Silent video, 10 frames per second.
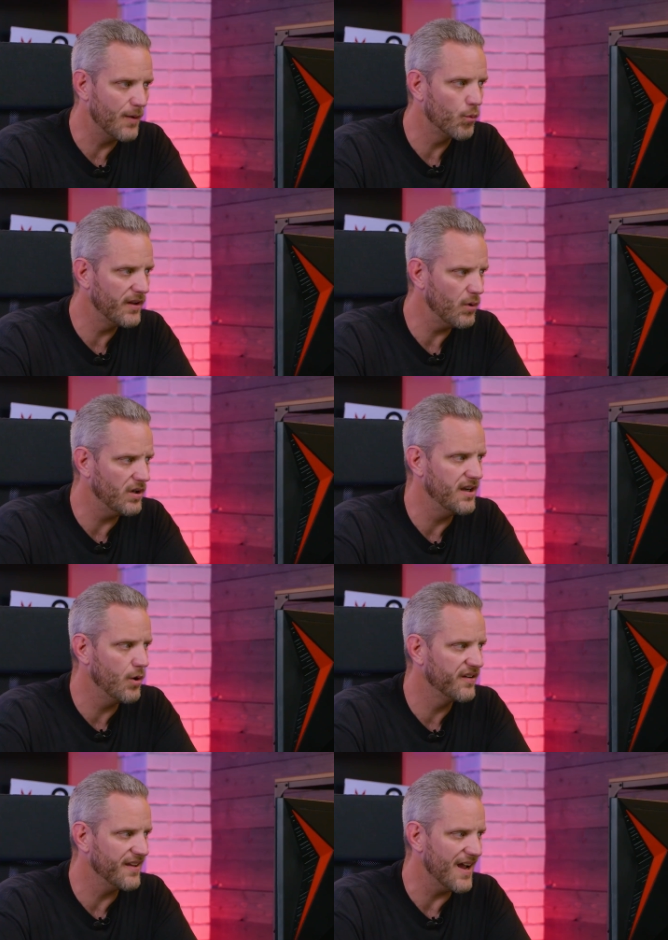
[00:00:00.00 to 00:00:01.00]
I really want to
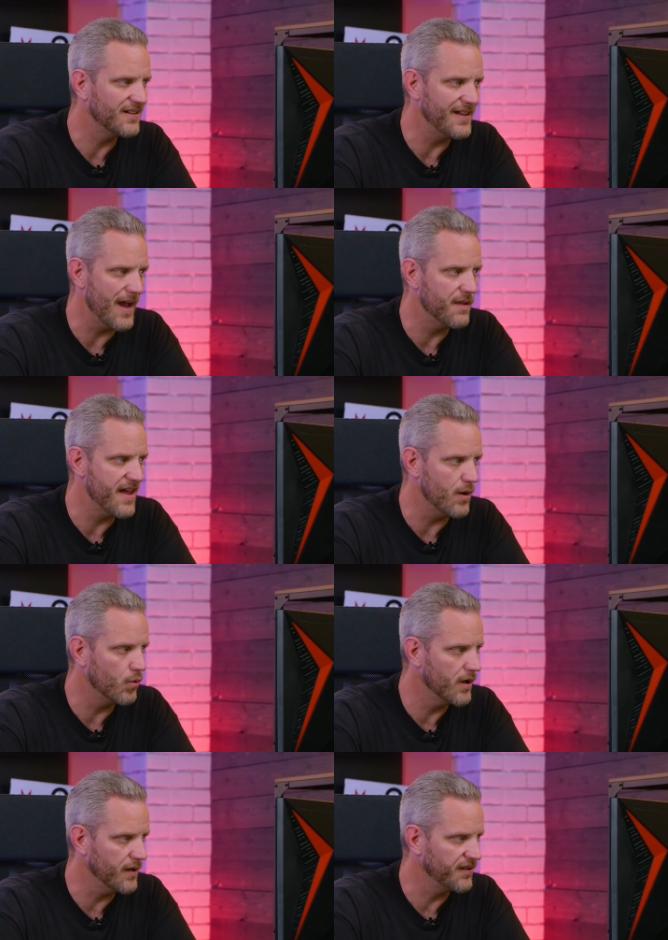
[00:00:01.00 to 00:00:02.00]
know exactly how that
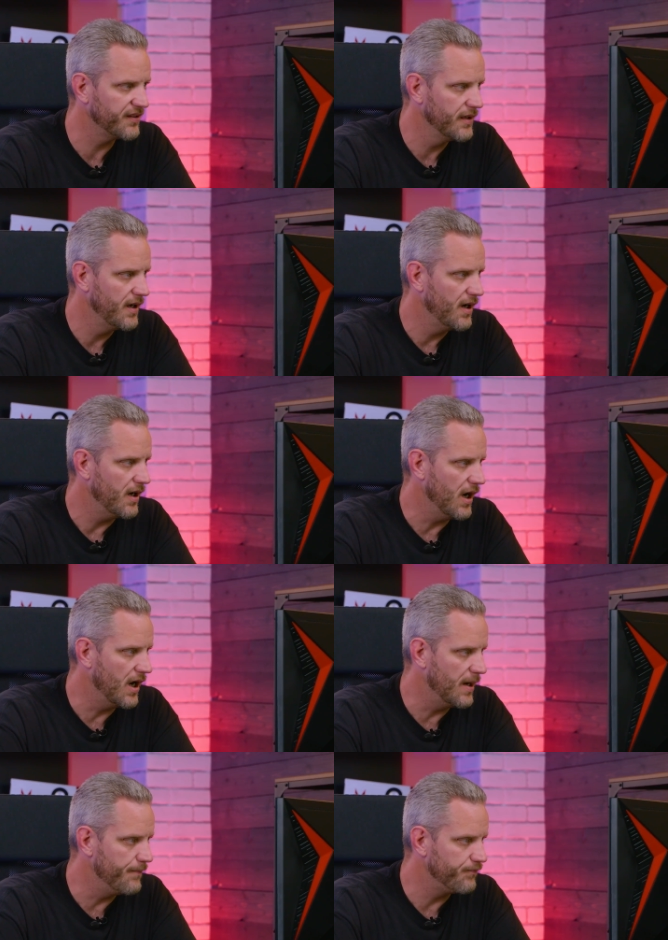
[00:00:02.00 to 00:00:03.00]
works.
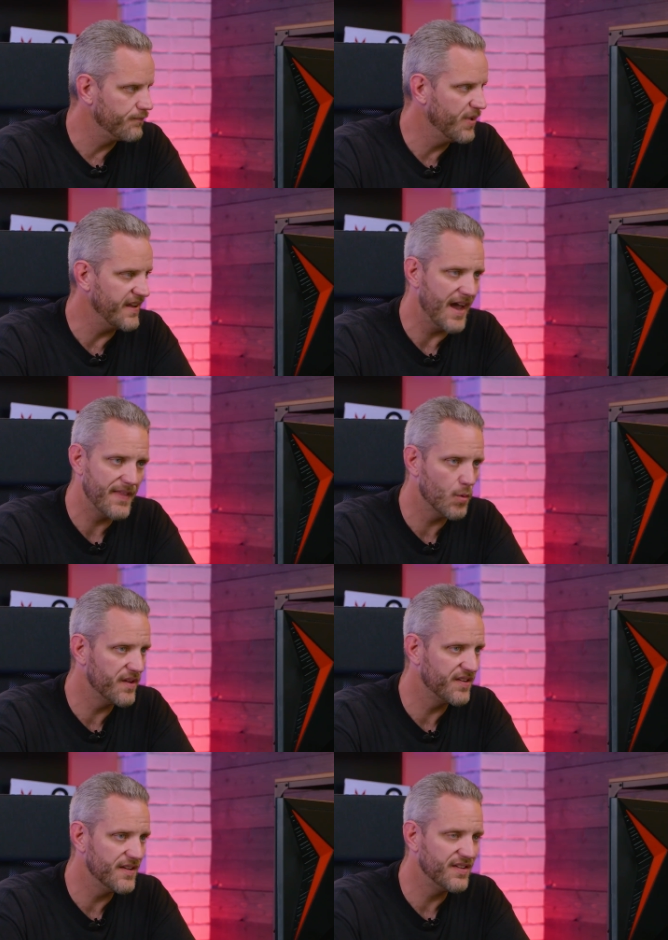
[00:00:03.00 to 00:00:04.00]
Um, but yeah, there
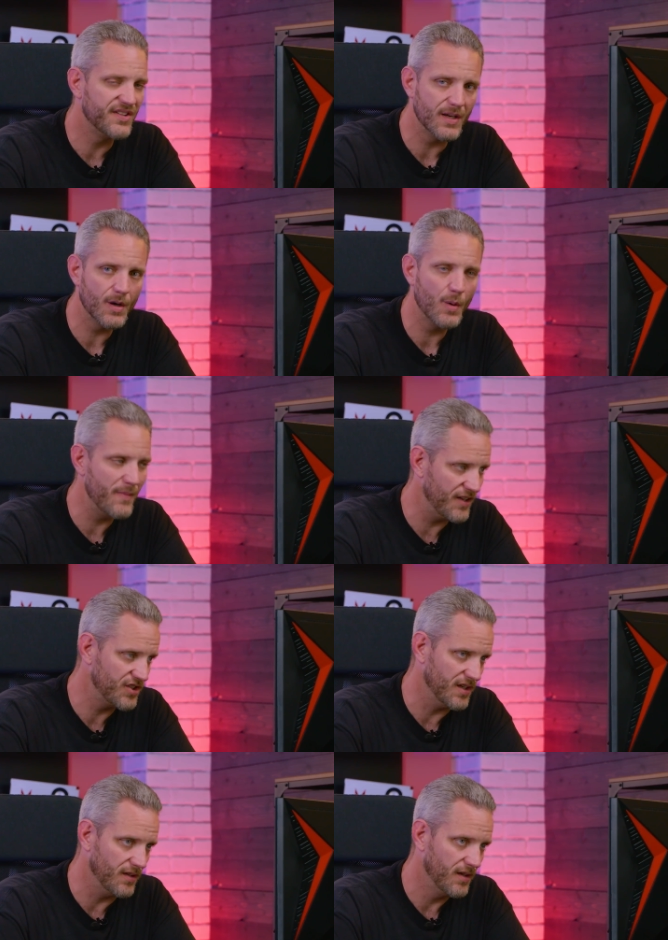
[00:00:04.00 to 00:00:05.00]
was zero
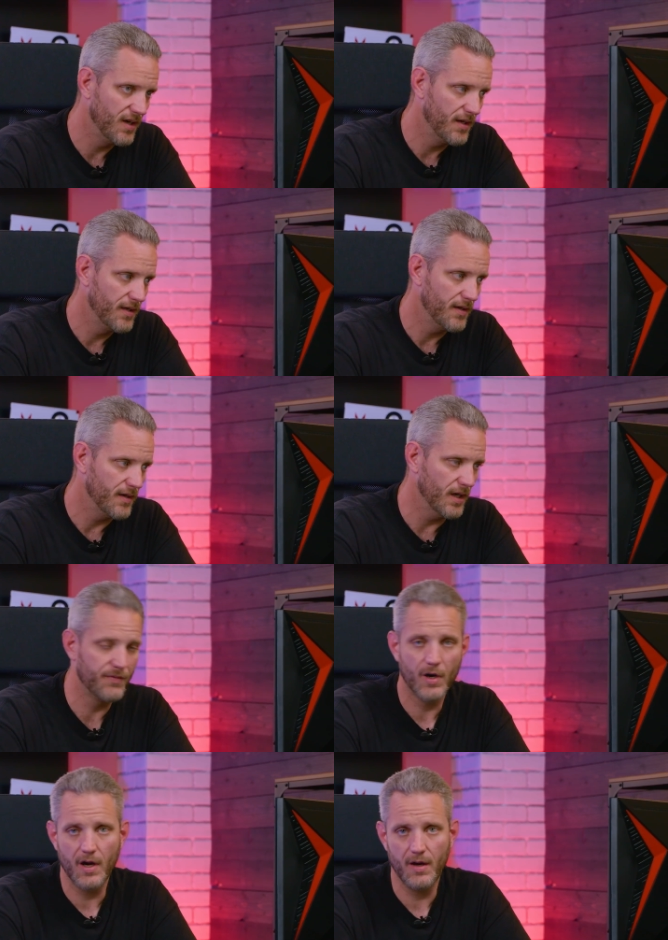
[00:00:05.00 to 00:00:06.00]
mention
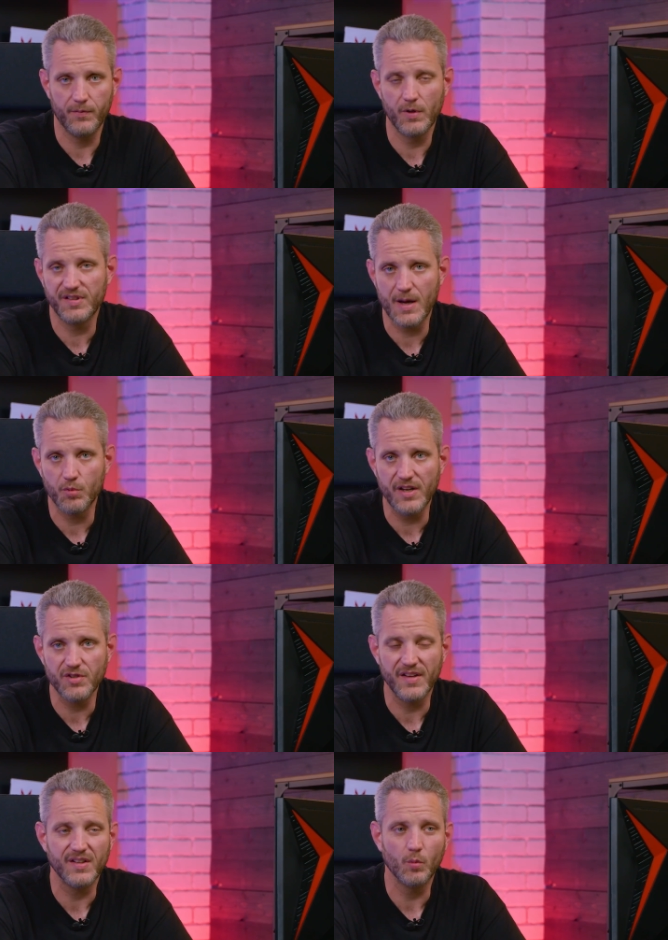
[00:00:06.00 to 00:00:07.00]
of, our, of real-time ray
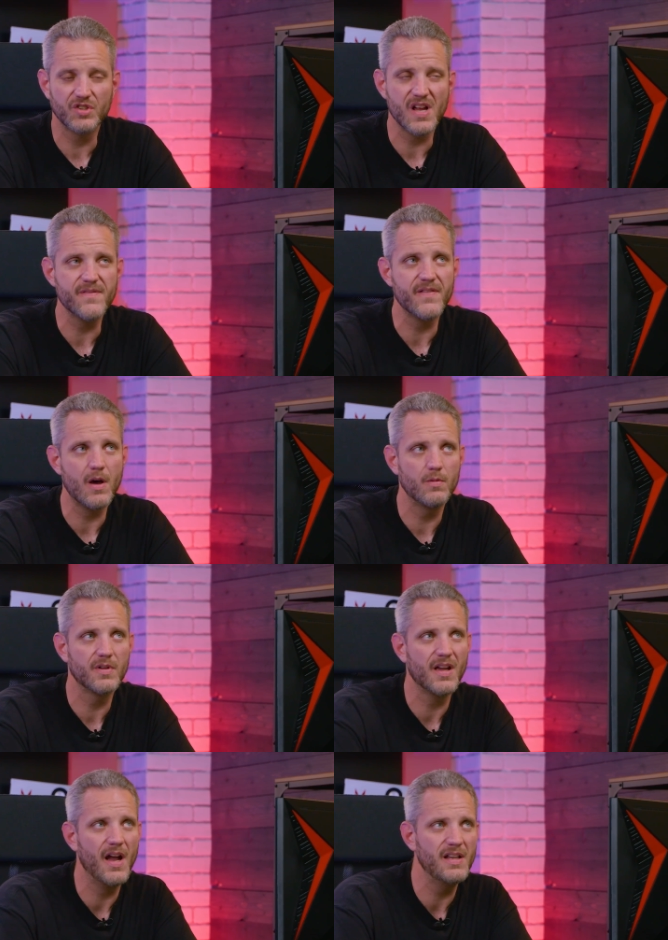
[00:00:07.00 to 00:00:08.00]
tracing, which I
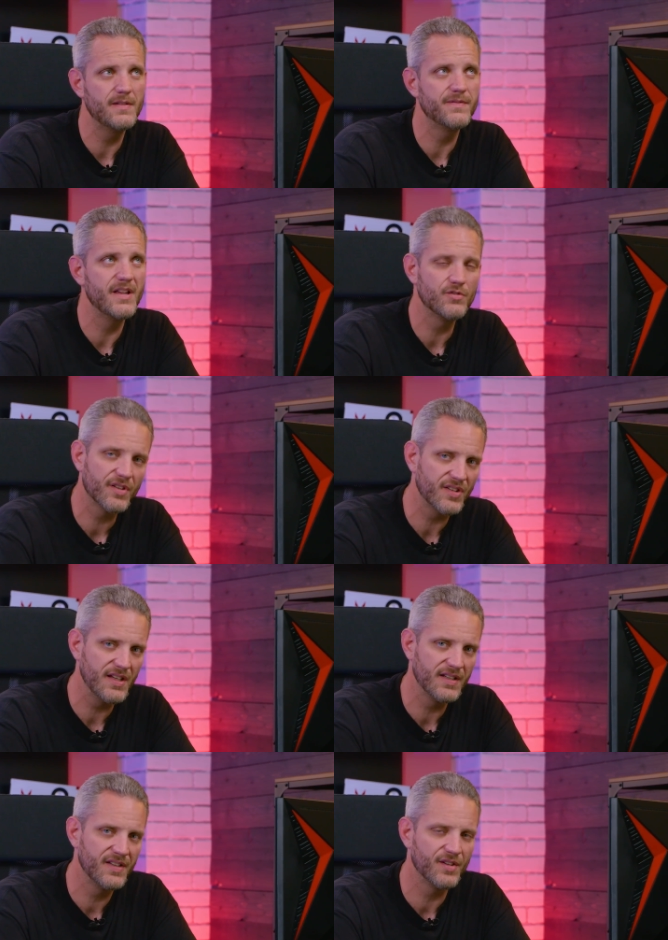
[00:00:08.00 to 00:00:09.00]
found kind of
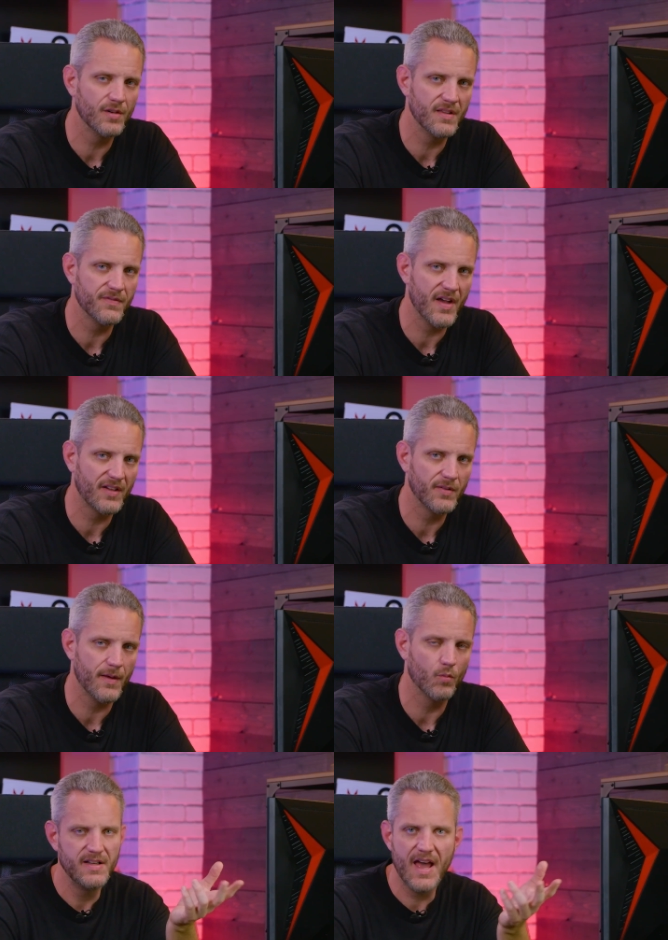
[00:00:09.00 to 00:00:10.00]
interesting considering the fact
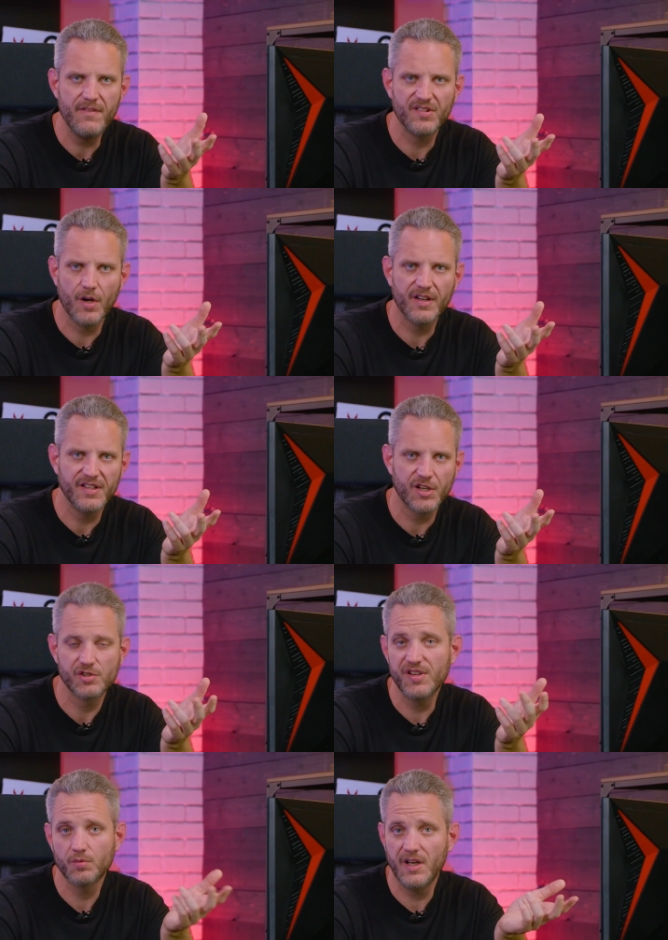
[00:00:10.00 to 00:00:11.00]
that Navi's
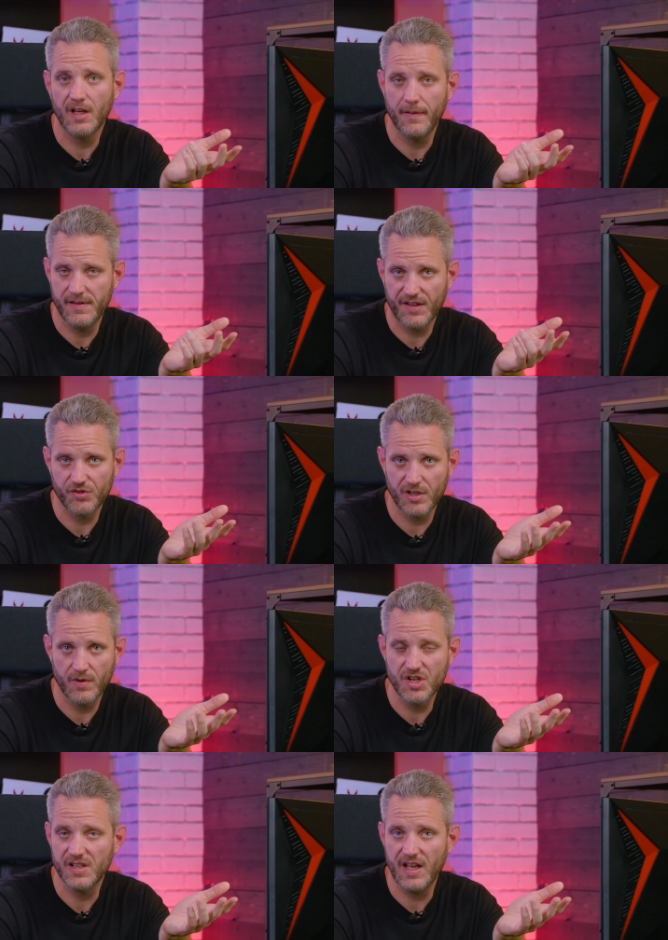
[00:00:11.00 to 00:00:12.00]
architecture is running on the next
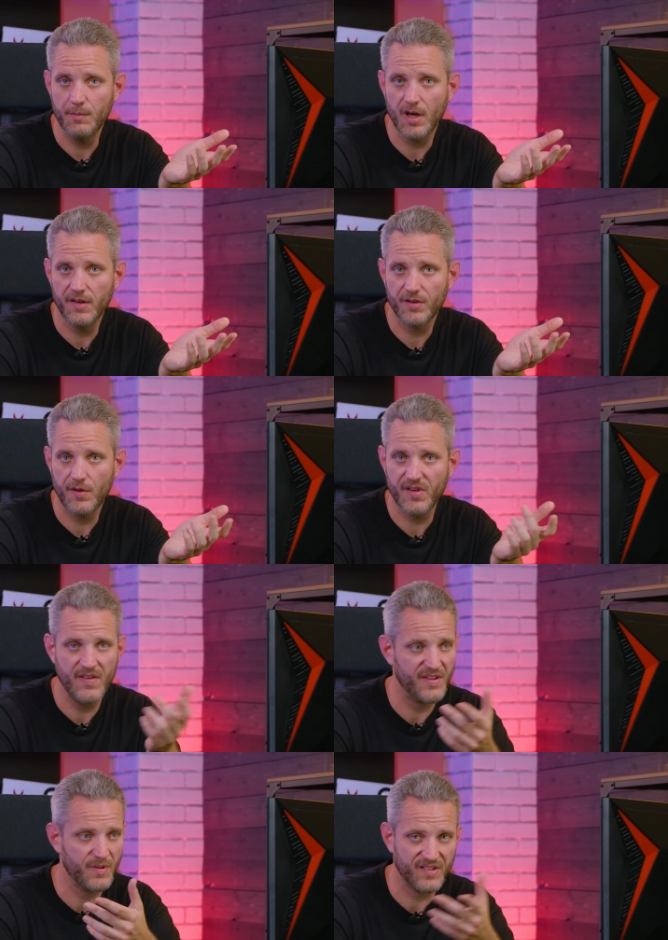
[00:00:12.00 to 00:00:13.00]
generation game consoles, and
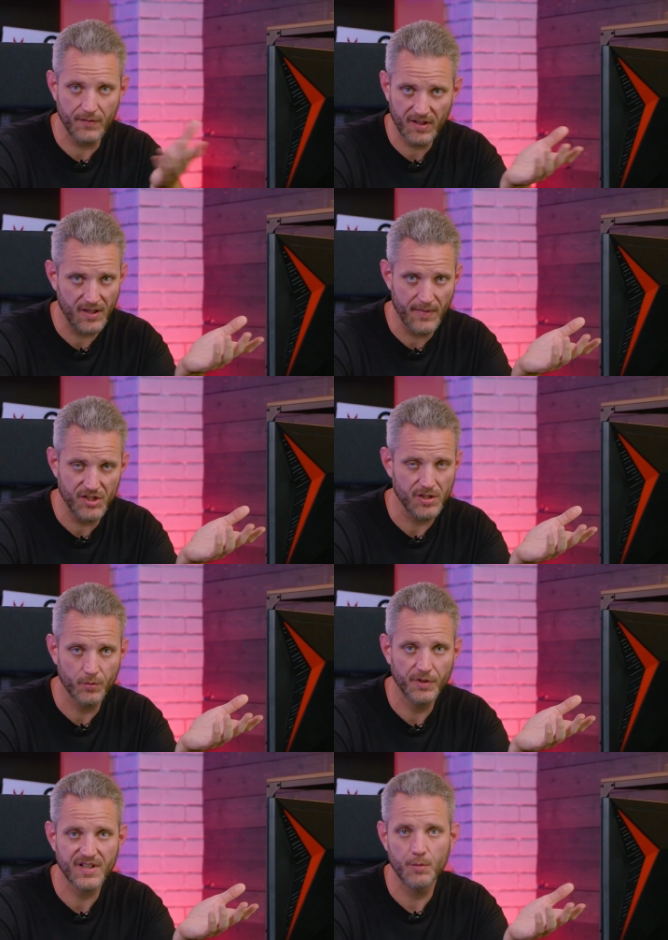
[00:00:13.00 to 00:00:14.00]
they specifically mentioned
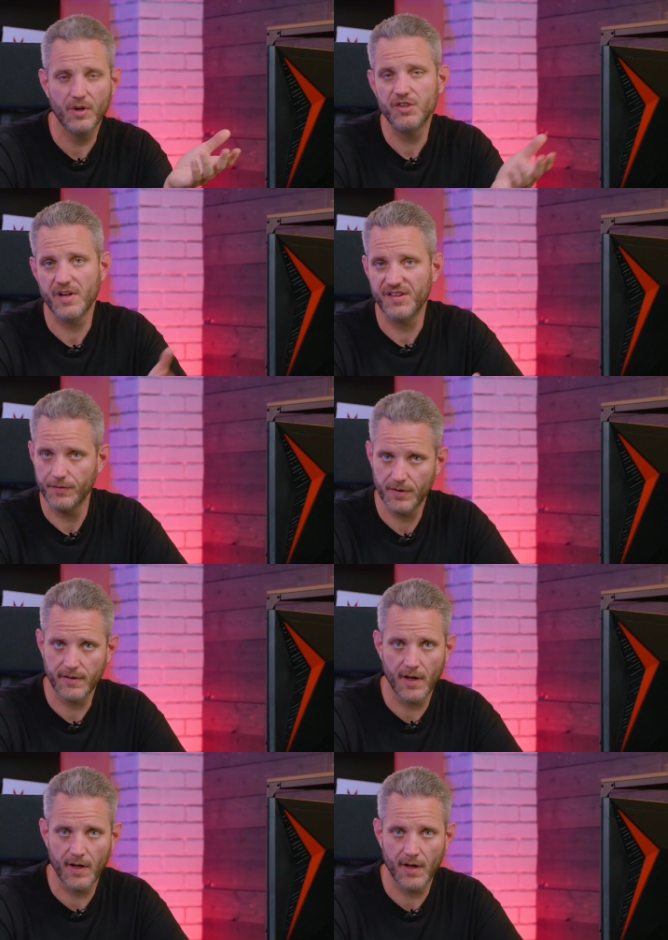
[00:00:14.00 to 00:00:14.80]
real-time ray tracing for the